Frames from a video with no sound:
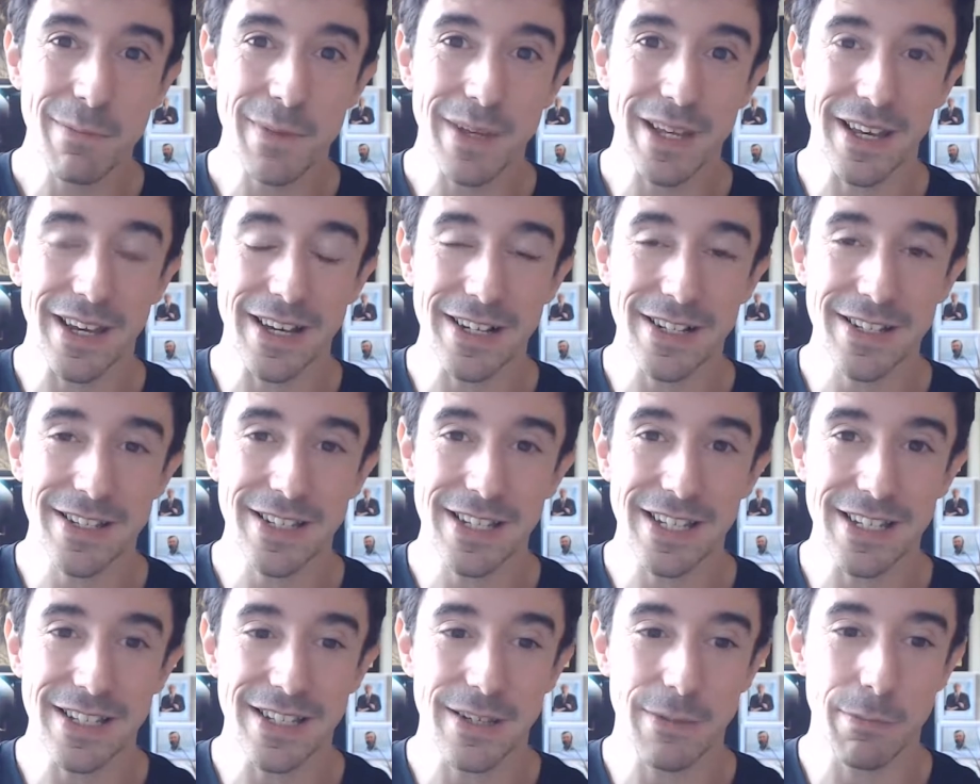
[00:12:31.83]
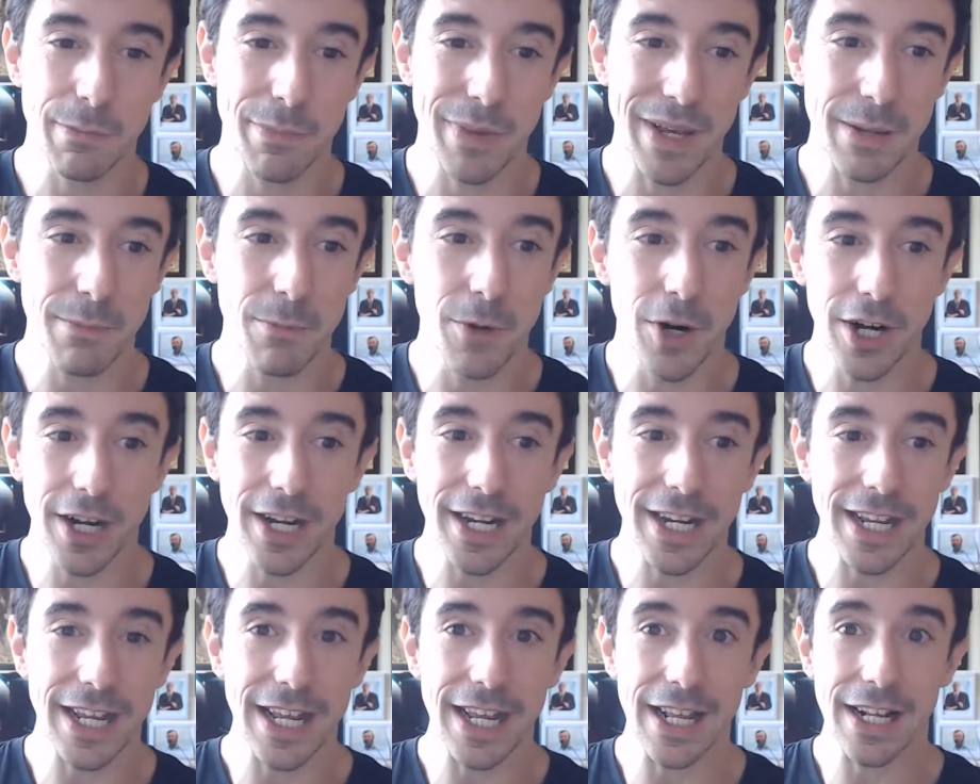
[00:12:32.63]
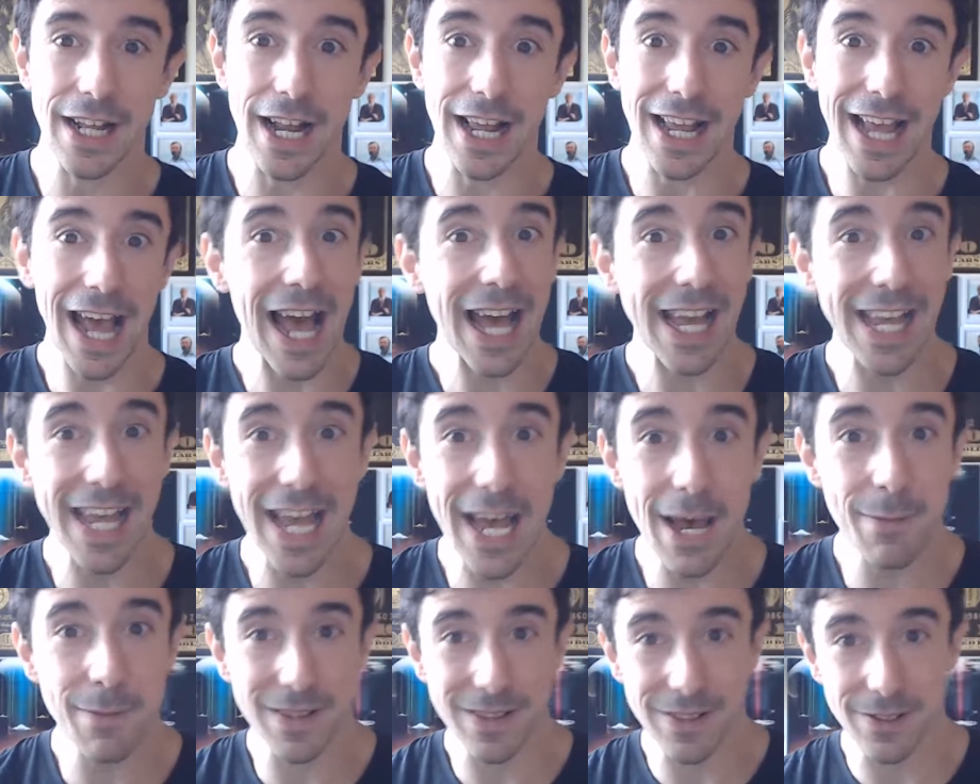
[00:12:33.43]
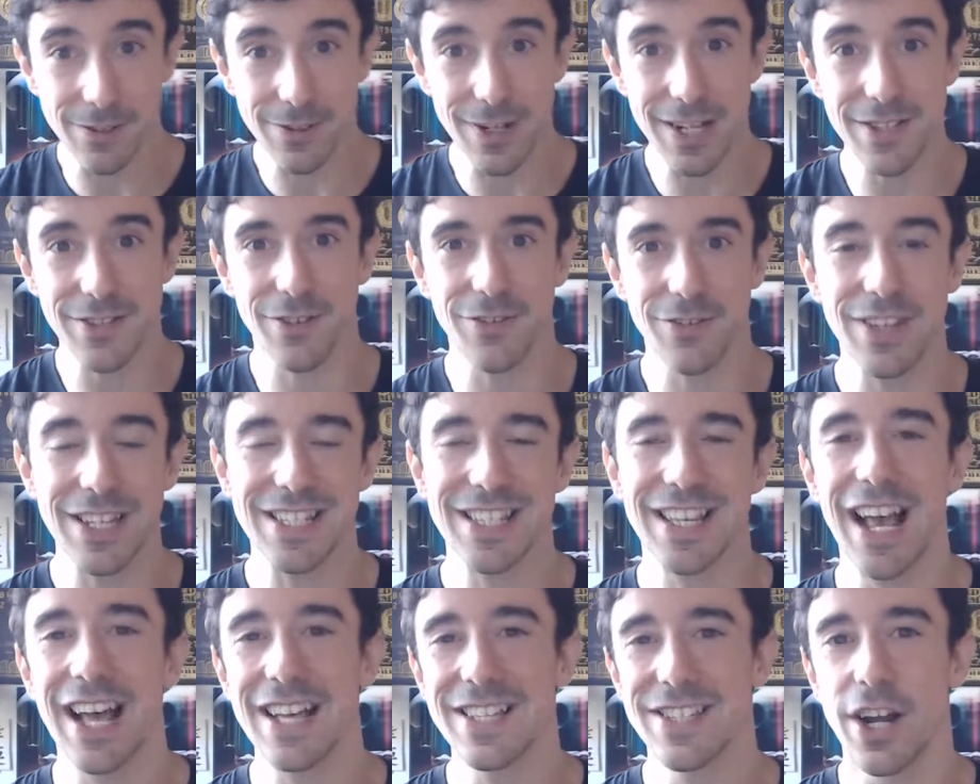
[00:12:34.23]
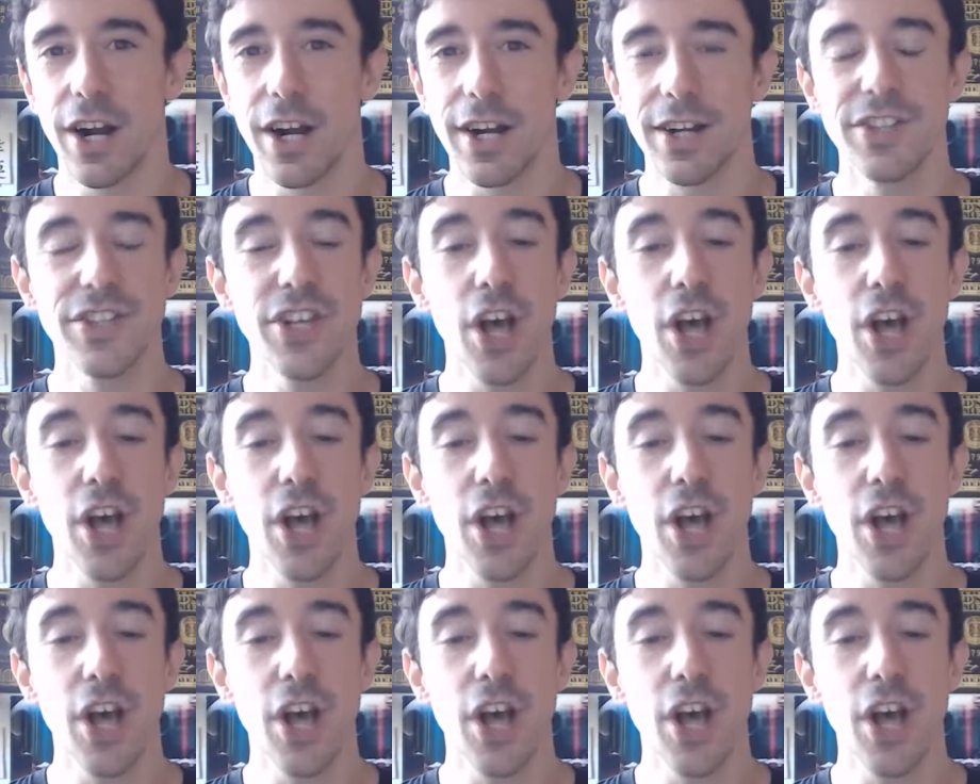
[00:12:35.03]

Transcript: because he's a big marketing geek like I am, and the rest of these guys are.